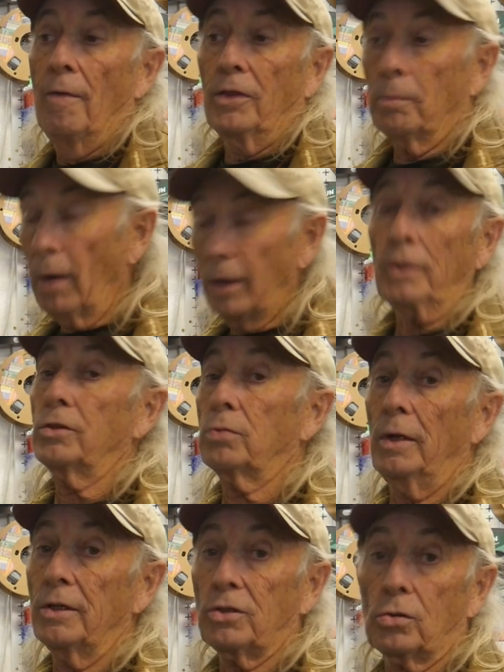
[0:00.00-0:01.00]
The market's
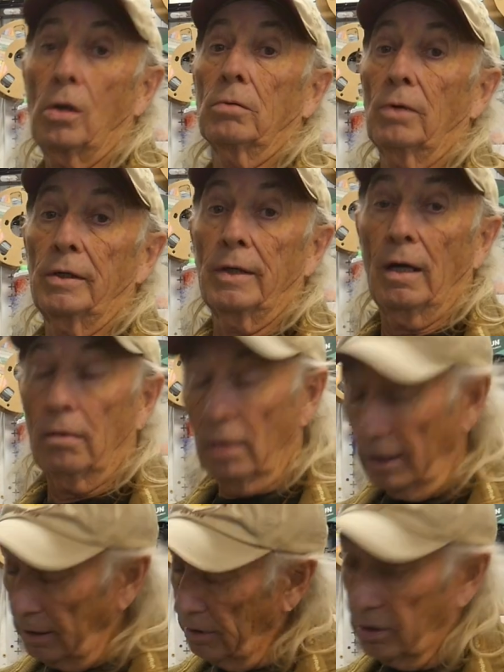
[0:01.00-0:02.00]
running strong right now.
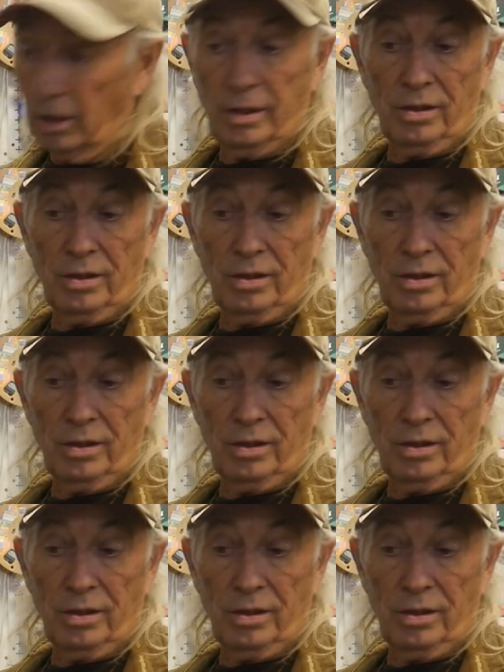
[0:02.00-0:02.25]
Like I said,